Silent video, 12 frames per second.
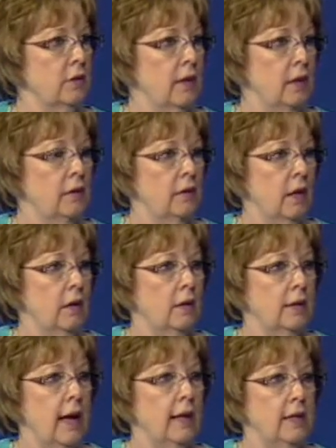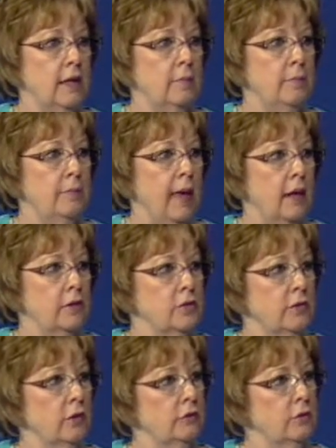They can get an ID
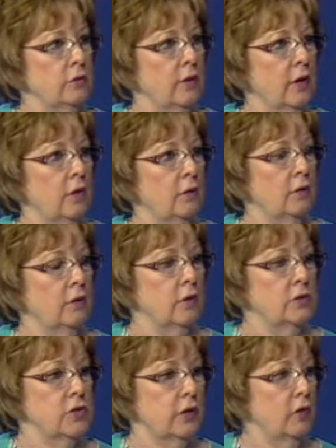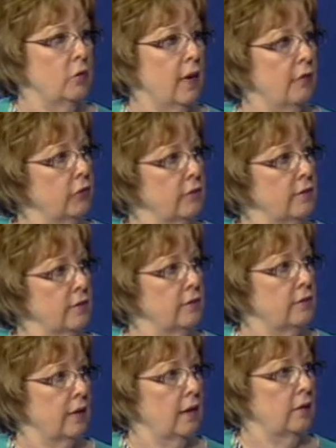badge and they'll do their uh, check their
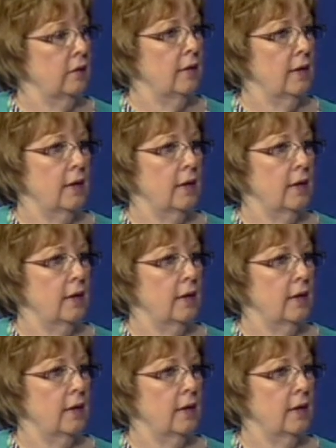references and